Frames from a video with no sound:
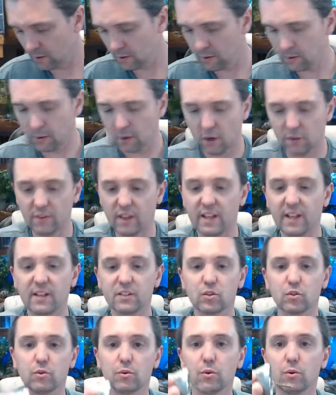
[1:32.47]
And that
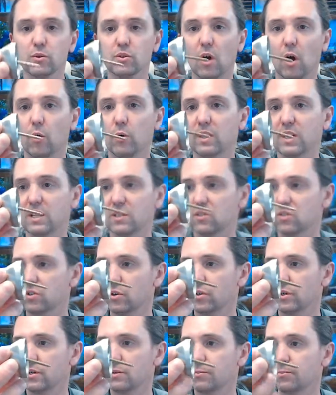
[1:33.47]
screw is already inserted.
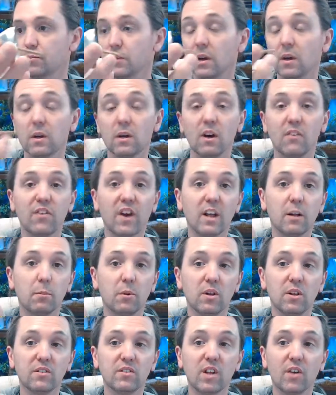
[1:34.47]
Available in
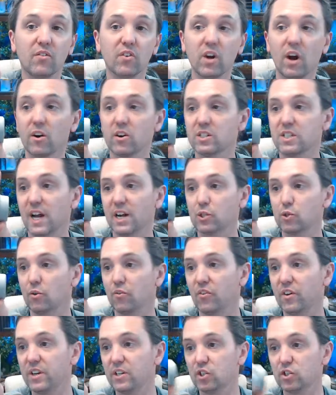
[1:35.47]
different architectural
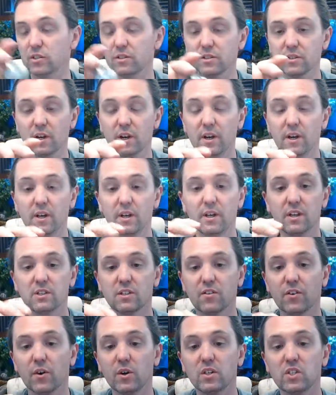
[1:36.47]
finishes. is a
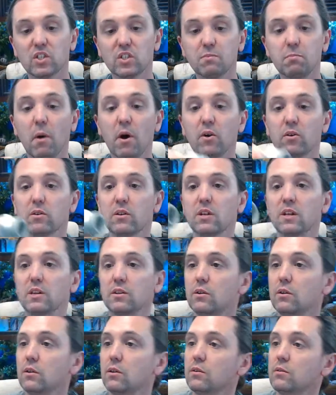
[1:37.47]
very smart, little,
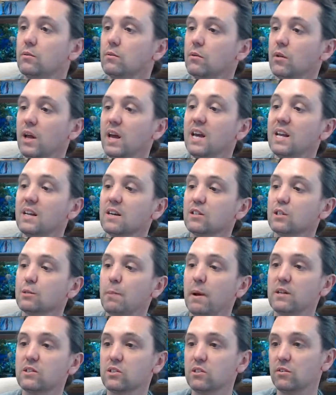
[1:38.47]

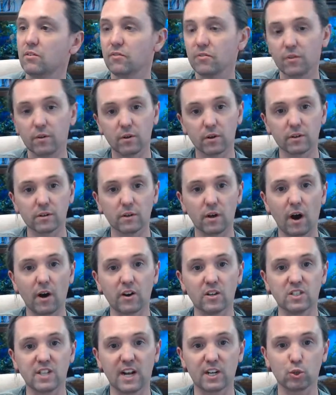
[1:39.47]
inexpensive,
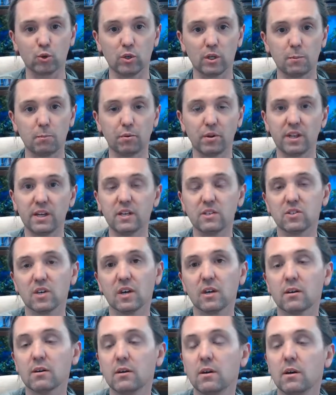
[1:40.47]
architecturally pleasing
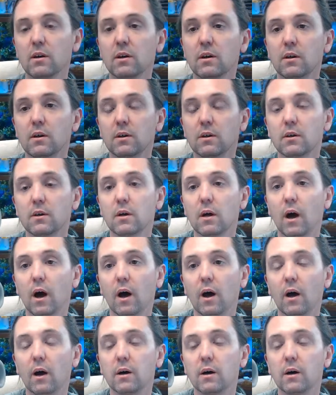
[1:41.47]
uh,